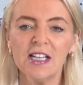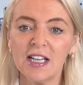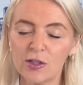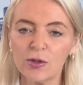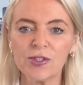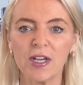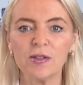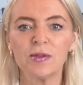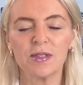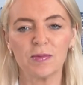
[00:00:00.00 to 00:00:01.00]
and also
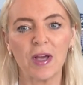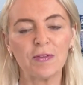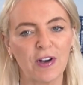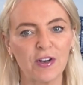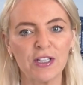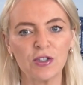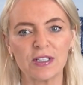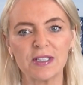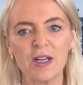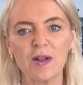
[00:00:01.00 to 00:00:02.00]
some very
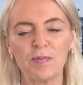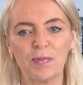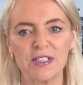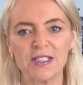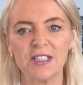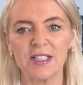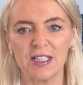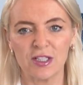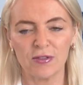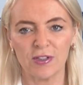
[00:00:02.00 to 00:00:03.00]
interesting business
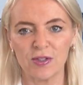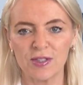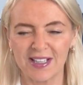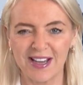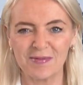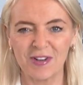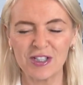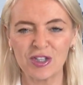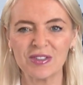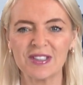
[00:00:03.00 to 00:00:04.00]
interviews. I'm
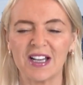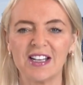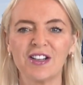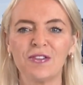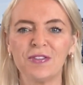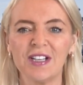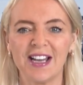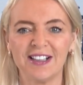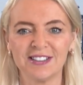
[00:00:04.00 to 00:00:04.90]
Rachel, signing off for now.